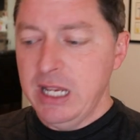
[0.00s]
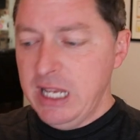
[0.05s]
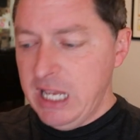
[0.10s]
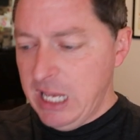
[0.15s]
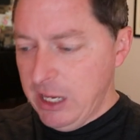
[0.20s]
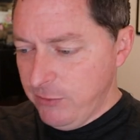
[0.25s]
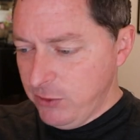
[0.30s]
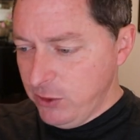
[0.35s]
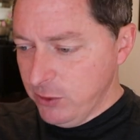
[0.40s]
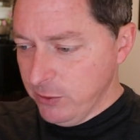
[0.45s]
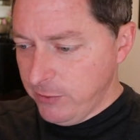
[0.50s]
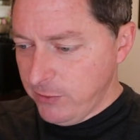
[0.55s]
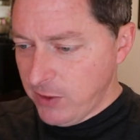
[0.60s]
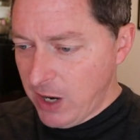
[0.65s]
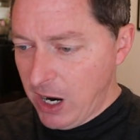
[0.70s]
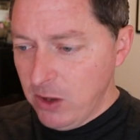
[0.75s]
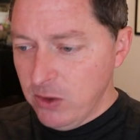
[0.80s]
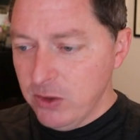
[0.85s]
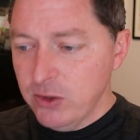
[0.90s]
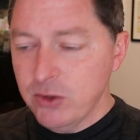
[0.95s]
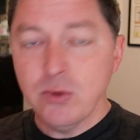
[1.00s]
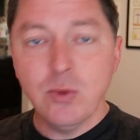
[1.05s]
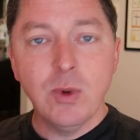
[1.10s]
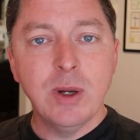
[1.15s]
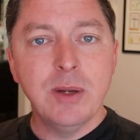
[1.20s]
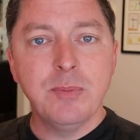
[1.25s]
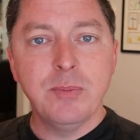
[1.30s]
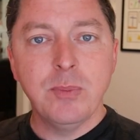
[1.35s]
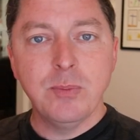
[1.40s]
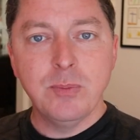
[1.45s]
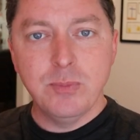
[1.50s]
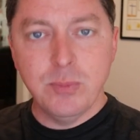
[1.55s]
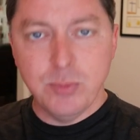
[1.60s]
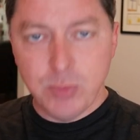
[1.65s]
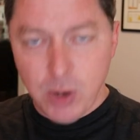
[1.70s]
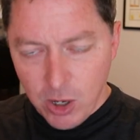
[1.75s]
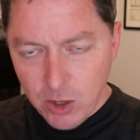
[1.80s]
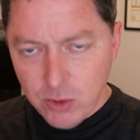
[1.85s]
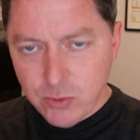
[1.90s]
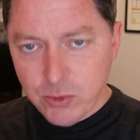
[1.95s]
if you followed what
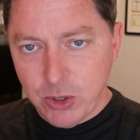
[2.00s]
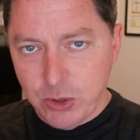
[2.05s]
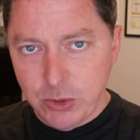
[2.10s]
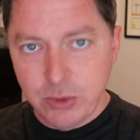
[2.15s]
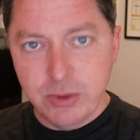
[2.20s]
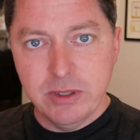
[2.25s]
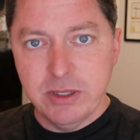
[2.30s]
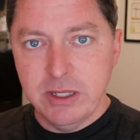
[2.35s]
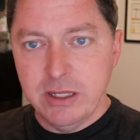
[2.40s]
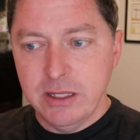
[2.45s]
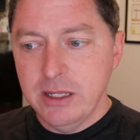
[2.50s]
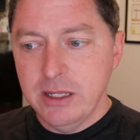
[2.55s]
Paul wrote